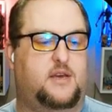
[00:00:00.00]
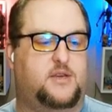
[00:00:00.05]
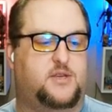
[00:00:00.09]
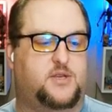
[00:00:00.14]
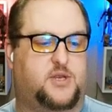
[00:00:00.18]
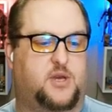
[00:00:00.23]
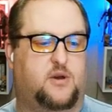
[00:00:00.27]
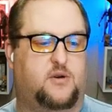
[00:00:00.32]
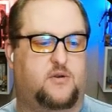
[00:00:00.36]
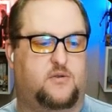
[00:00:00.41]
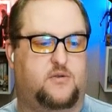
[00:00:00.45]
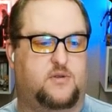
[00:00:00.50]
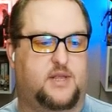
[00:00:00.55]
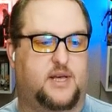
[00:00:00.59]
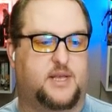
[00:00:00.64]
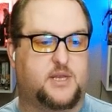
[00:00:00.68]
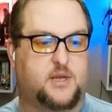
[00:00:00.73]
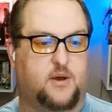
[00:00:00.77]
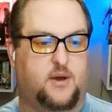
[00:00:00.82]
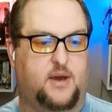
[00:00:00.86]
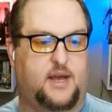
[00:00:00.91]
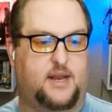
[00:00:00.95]
So
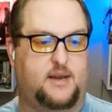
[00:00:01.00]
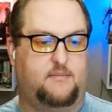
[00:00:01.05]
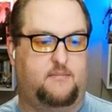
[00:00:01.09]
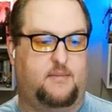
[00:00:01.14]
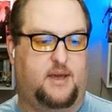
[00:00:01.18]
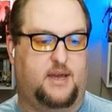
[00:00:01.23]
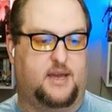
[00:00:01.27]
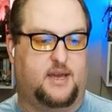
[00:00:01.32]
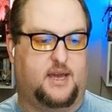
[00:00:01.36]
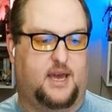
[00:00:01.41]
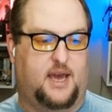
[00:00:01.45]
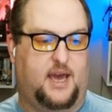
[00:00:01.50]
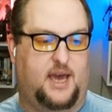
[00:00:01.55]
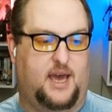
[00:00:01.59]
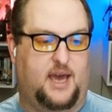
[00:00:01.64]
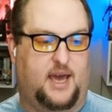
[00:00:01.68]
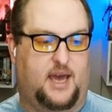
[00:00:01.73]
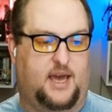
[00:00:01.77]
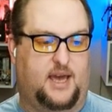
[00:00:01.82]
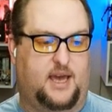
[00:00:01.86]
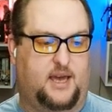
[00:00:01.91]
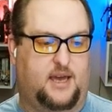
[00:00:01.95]
let's go ahead and make
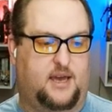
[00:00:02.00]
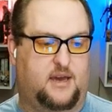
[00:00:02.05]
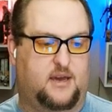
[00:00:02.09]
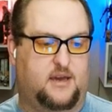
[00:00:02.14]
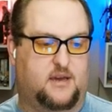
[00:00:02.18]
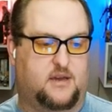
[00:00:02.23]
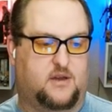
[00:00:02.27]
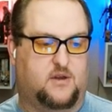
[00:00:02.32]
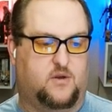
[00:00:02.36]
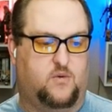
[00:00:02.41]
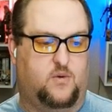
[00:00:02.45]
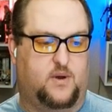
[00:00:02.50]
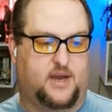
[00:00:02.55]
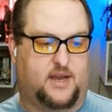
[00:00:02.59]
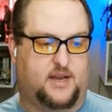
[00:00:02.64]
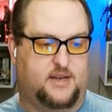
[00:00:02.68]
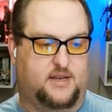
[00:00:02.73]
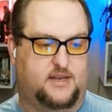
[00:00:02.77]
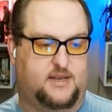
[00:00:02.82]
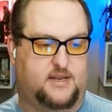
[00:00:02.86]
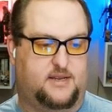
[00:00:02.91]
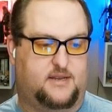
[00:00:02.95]
a
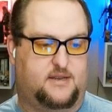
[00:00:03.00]
quick